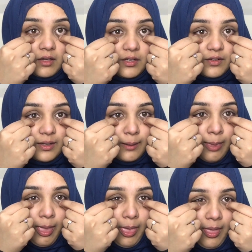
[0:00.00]
Literally,
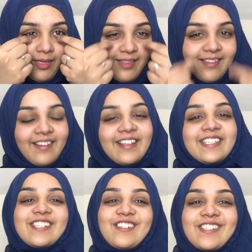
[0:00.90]

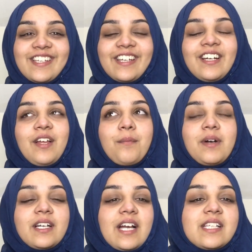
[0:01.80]
it's disgusting.
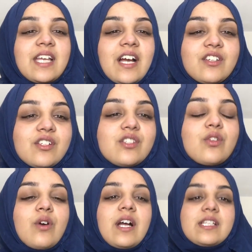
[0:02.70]
But guys, yeah, I just
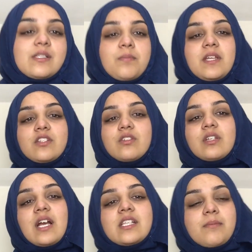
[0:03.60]
thought I'd speak to
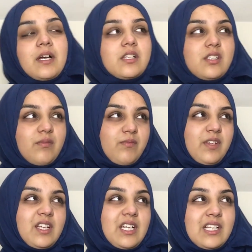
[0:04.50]
you guys about
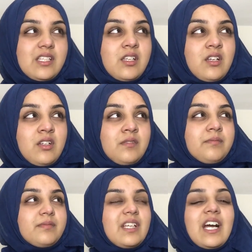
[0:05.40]
something that's,
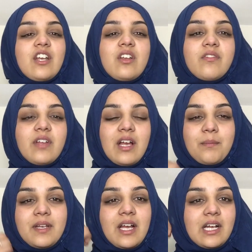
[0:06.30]
I don't know if,
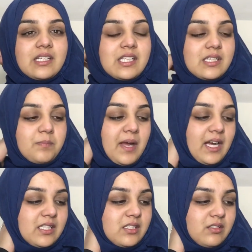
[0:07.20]
I mean, I can't say it's
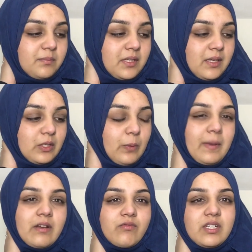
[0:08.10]
personal, but I don't
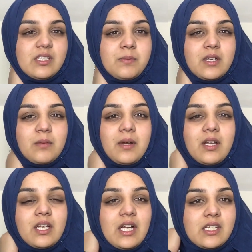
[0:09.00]
mind really speaking
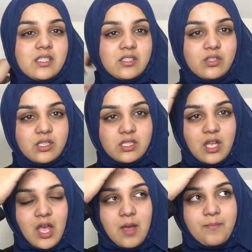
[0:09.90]
about it, guys. It's just,
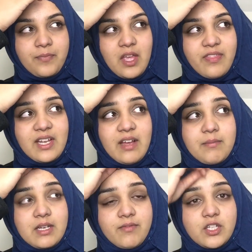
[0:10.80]
I think I
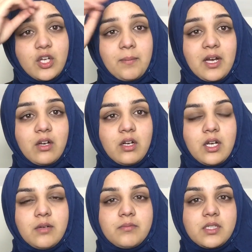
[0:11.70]
made a video
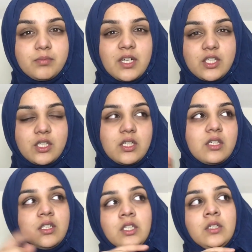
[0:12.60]
about
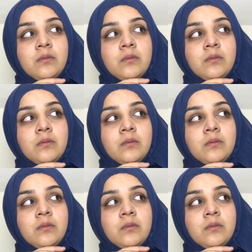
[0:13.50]
depression.